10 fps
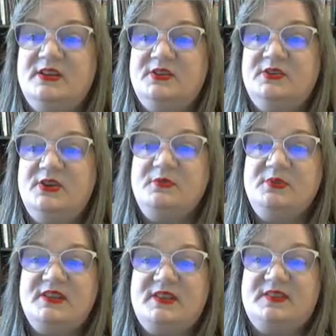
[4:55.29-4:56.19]
note
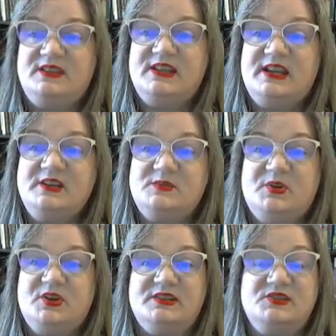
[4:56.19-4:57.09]
that the
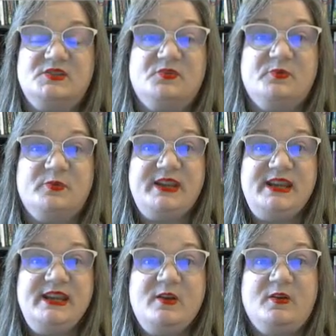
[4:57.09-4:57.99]
textbook is
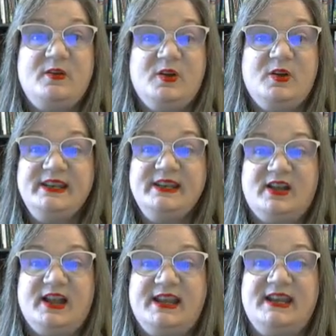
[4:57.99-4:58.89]
free
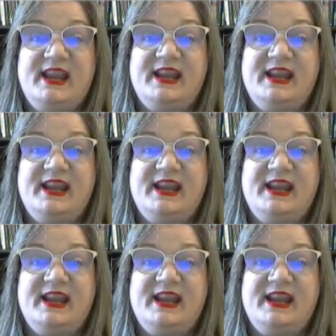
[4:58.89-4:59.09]
online,